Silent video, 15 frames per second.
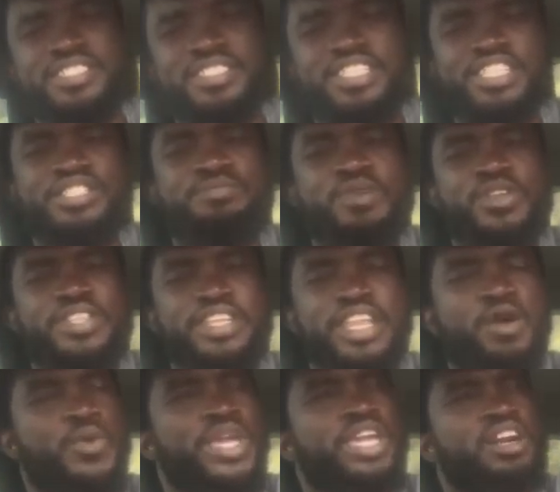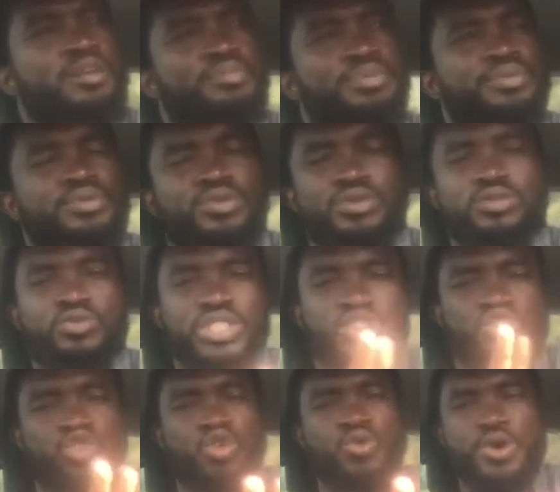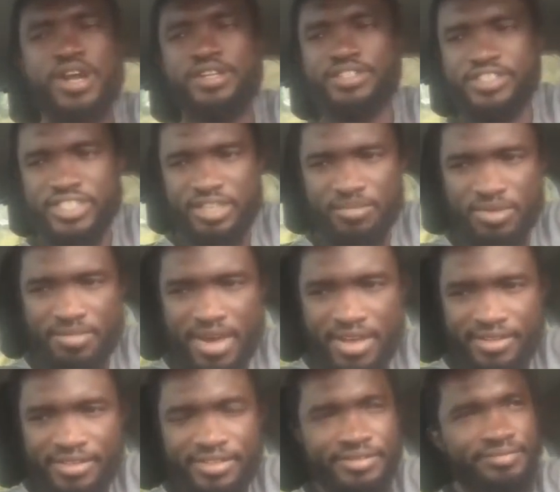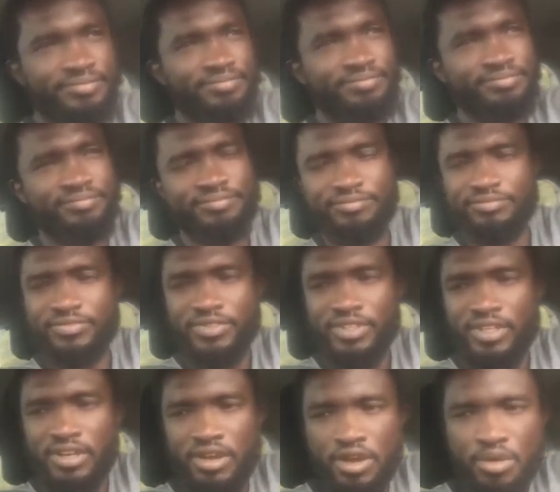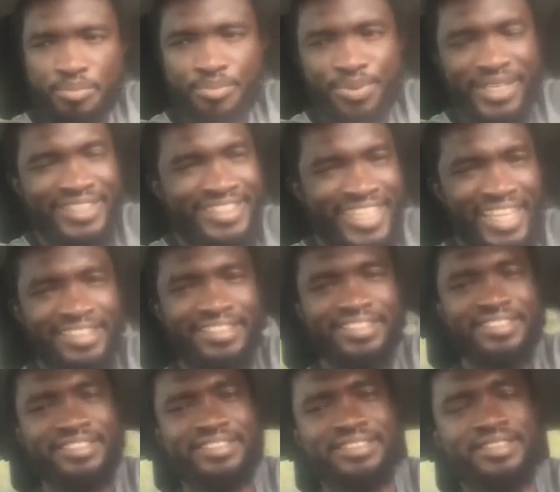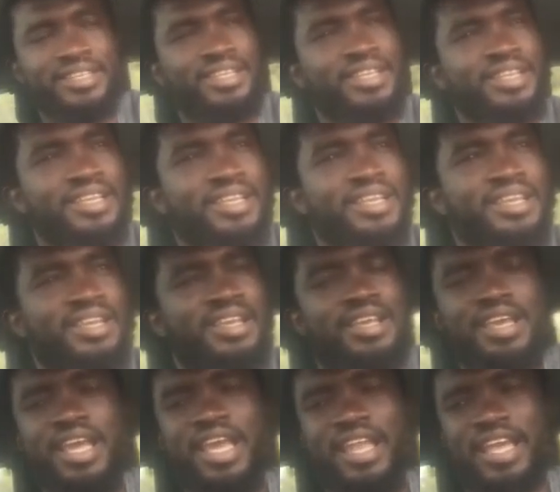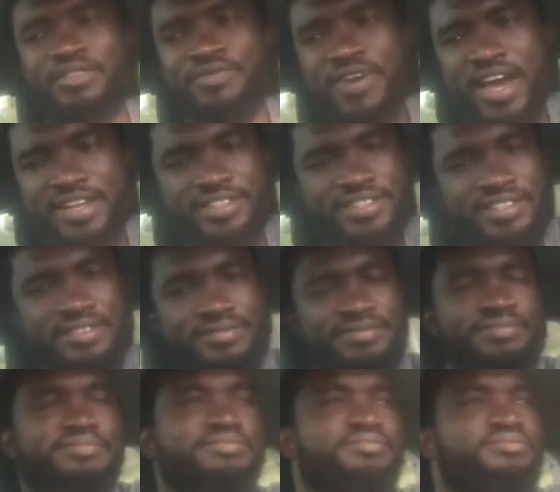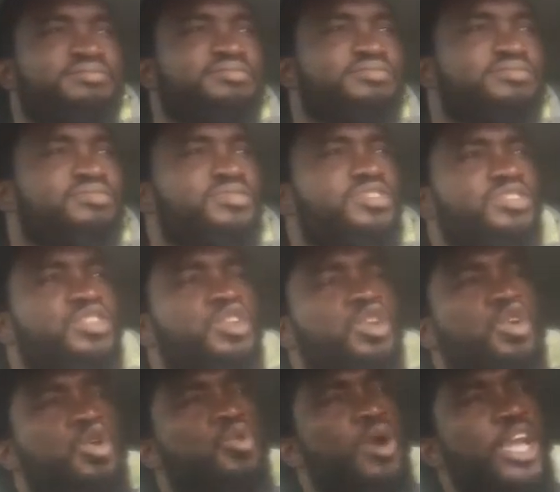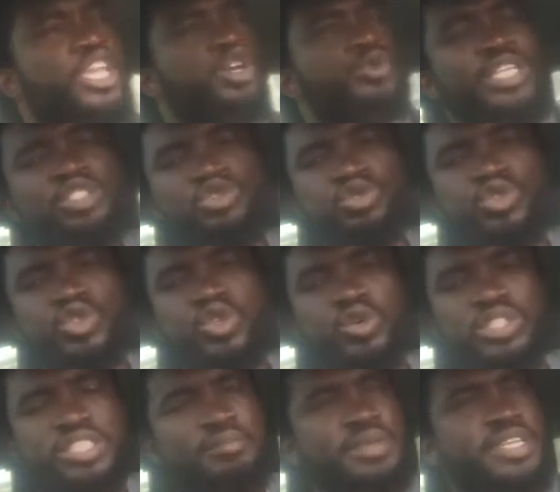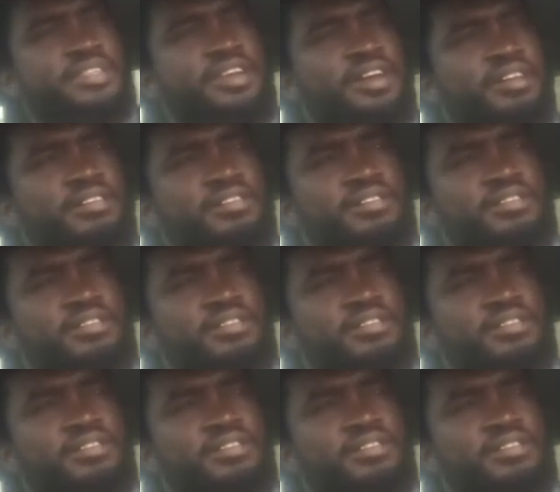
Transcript: This morning, I wake up with two words in my mind. Pretense and advice. When you read through social media,